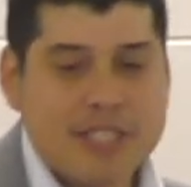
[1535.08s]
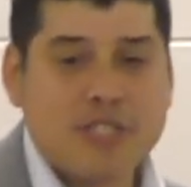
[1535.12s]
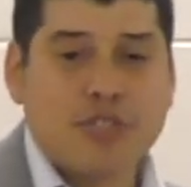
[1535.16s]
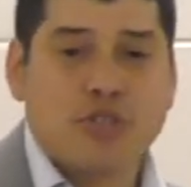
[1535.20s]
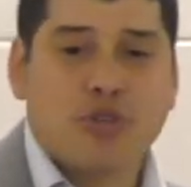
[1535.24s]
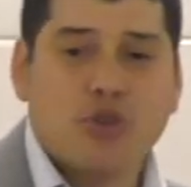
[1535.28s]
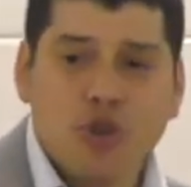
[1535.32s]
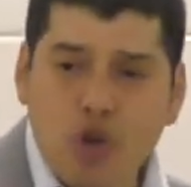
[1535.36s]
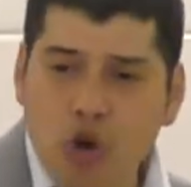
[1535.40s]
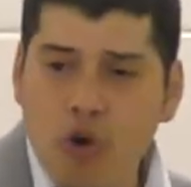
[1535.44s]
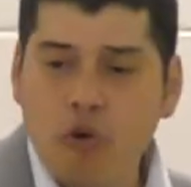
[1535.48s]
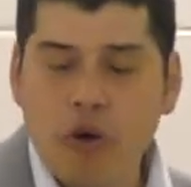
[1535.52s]

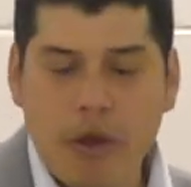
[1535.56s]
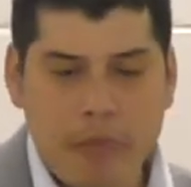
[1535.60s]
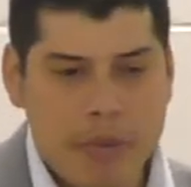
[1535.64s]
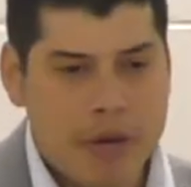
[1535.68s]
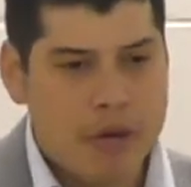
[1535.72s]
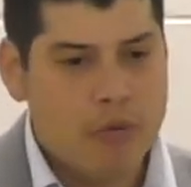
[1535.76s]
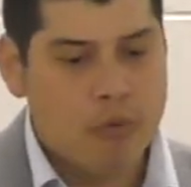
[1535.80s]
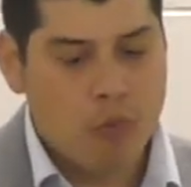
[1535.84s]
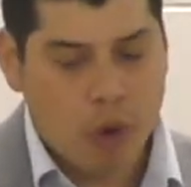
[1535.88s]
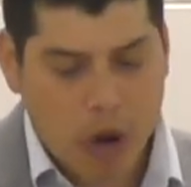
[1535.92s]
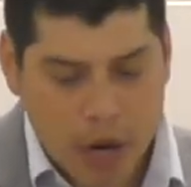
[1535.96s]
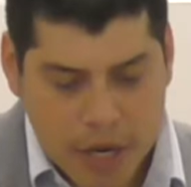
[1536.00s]
two
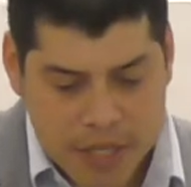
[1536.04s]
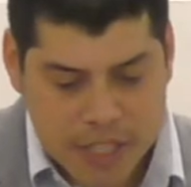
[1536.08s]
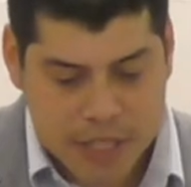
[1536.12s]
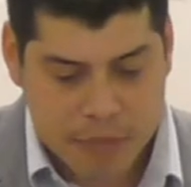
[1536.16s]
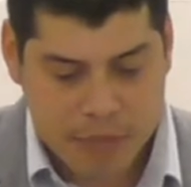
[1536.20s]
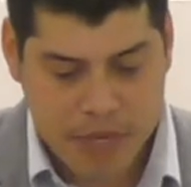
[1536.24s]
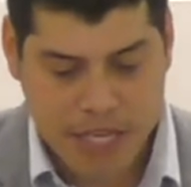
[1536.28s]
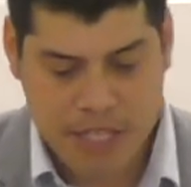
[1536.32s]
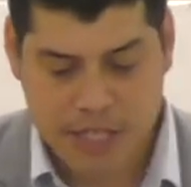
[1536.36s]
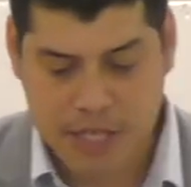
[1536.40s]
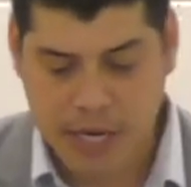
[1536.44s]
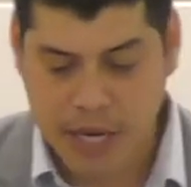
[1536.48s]
women wanting to
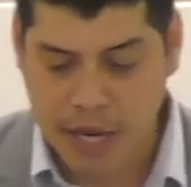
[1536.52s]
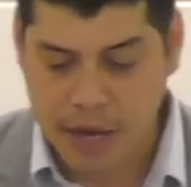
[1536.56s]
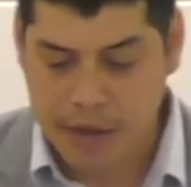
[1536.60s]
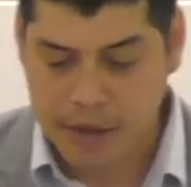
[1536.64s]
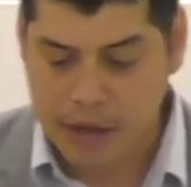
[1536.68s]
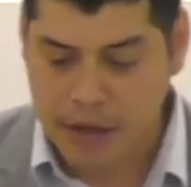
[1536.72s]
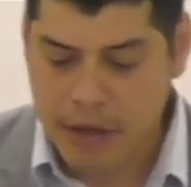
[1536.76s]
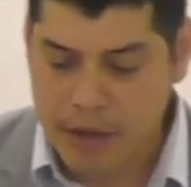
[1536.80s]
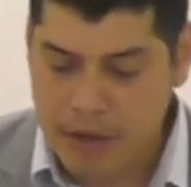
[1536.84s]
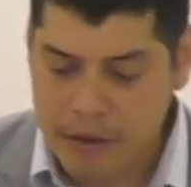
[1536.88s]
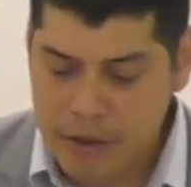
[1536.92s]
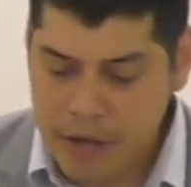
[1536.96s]
be
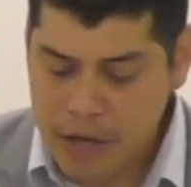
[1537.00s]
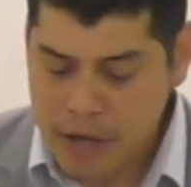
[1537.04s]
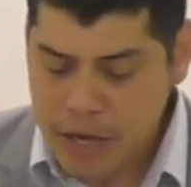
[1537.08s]
together.